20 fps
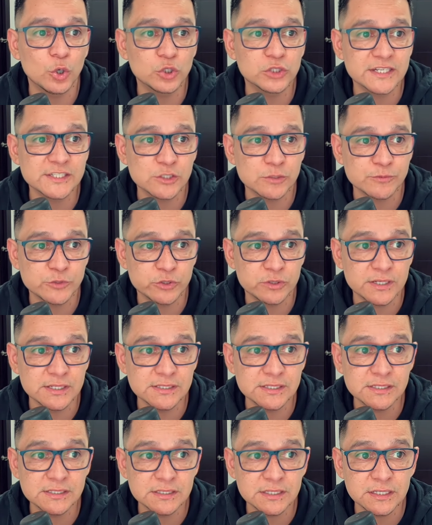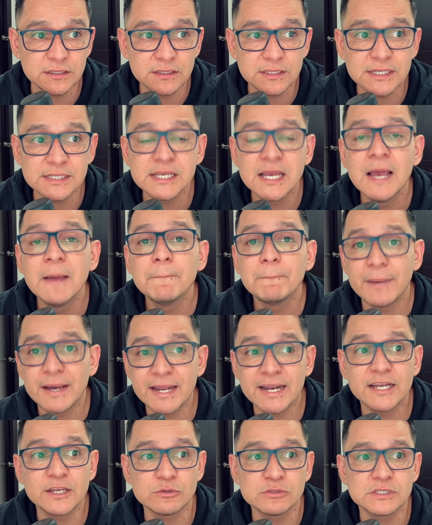there are other different
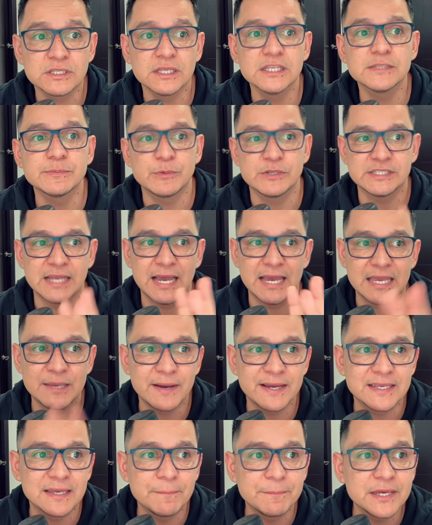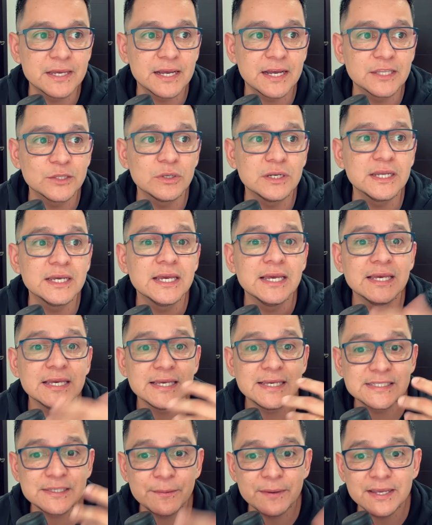options, so you can try them out
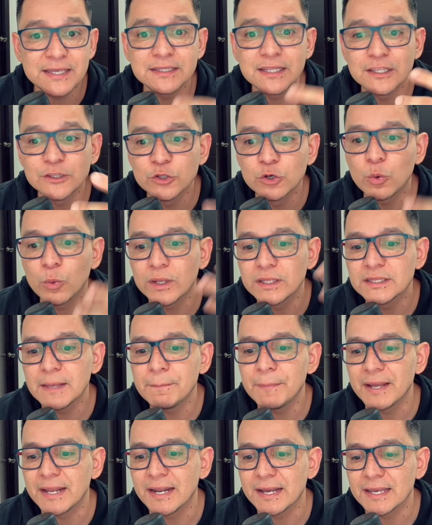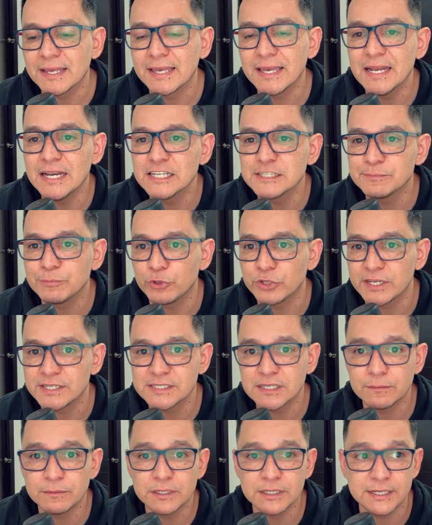and figure out what they might be
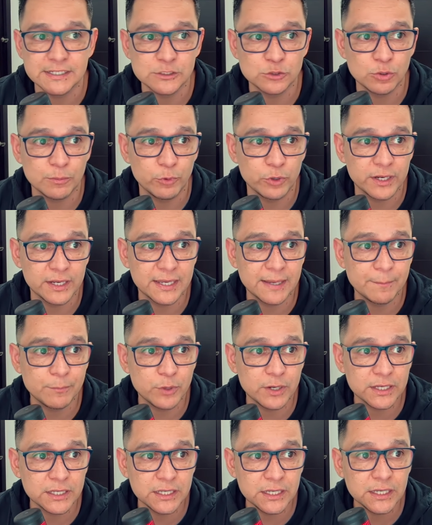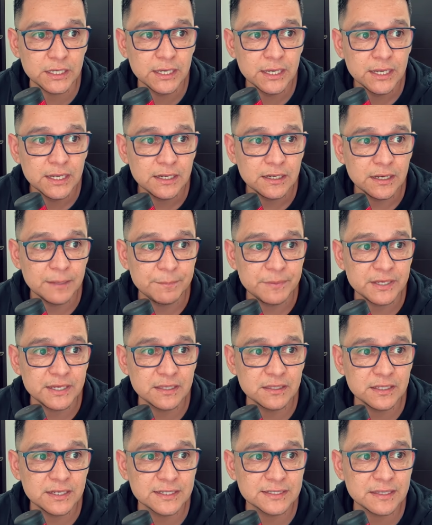useful for. For example, here I
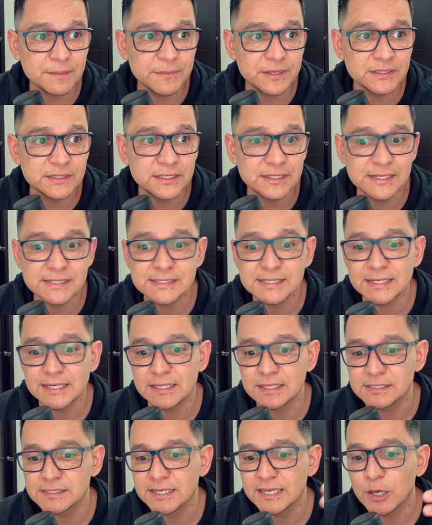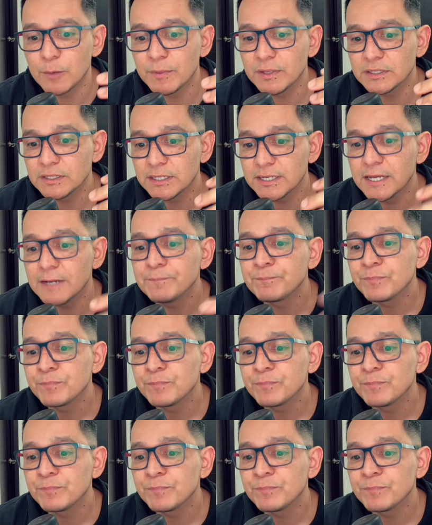click directly on this one that says